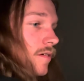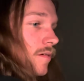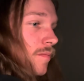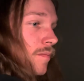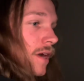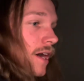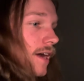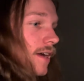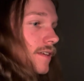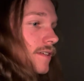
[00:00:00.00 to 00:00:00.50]

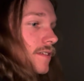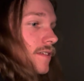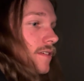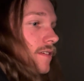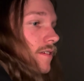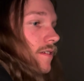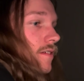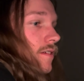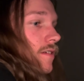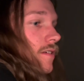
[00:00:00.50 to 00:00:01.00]
But
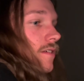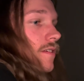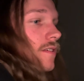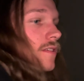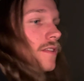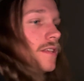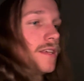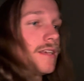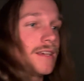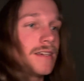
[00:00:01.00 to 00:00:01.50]

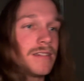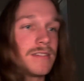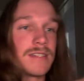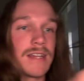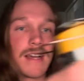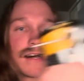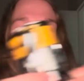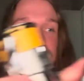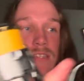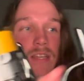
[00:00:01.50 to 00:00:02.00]
the
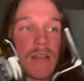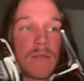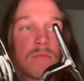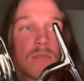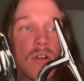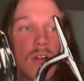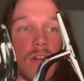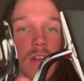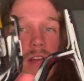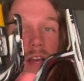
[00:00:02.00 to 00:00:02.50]
exact same
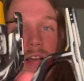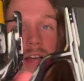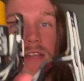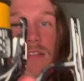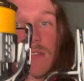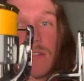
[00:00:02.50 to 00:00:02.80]
rotor as